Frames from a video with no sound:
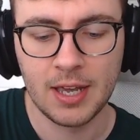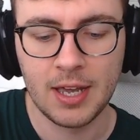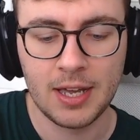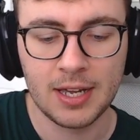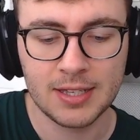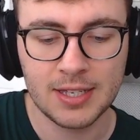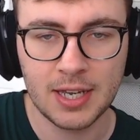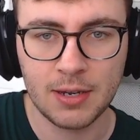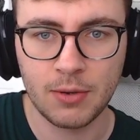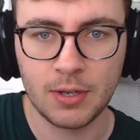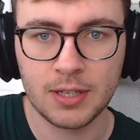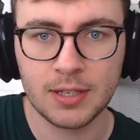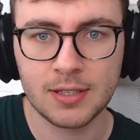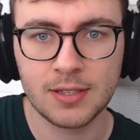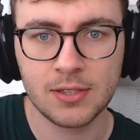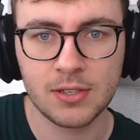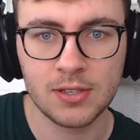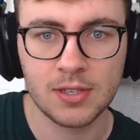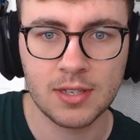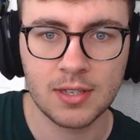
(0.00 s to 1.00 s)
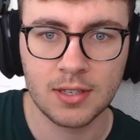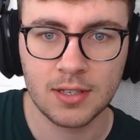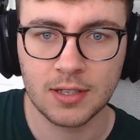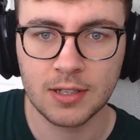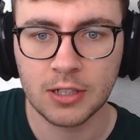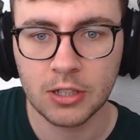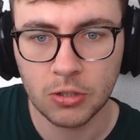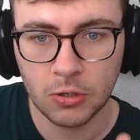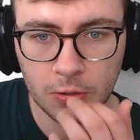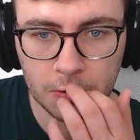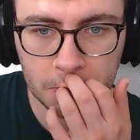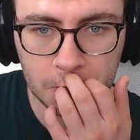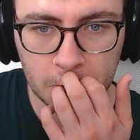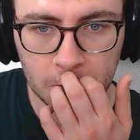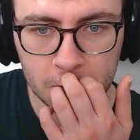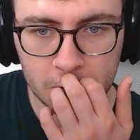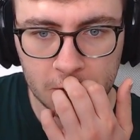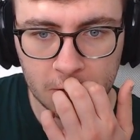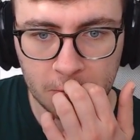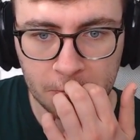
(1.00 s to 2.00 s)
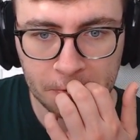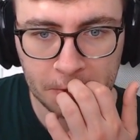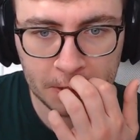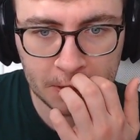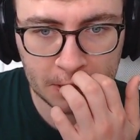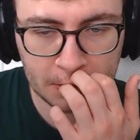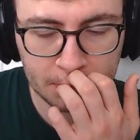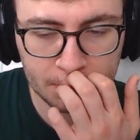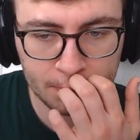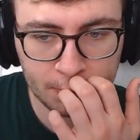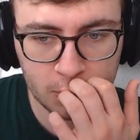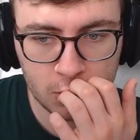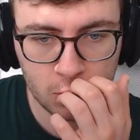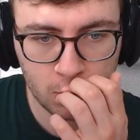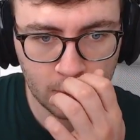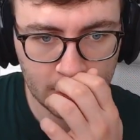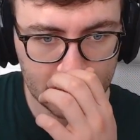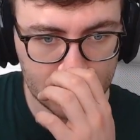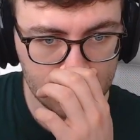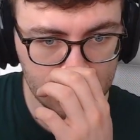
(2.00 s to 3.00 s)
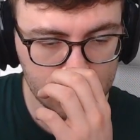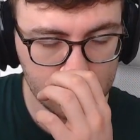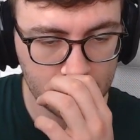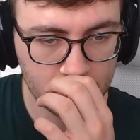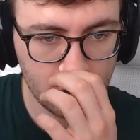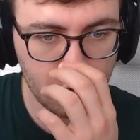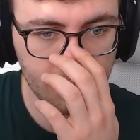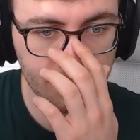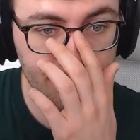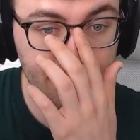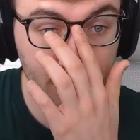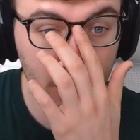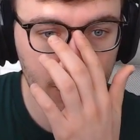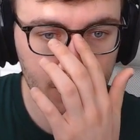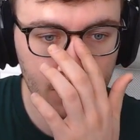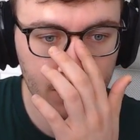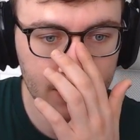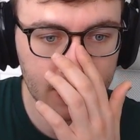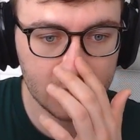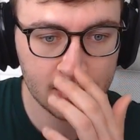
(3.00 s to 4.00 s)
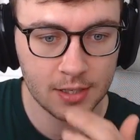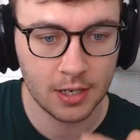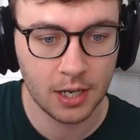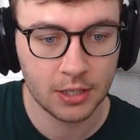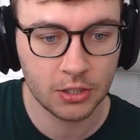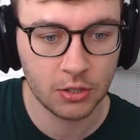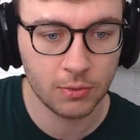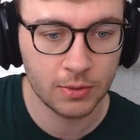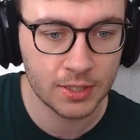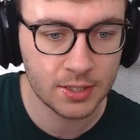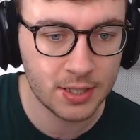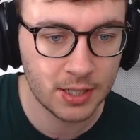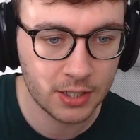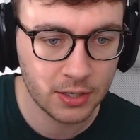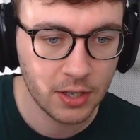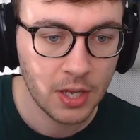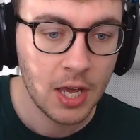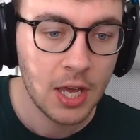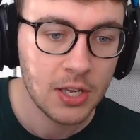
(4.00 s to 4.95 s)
I'll tell you what, let's just go on the Call of Duty World League Twitter just to confirm what these are. I don't want to tell you.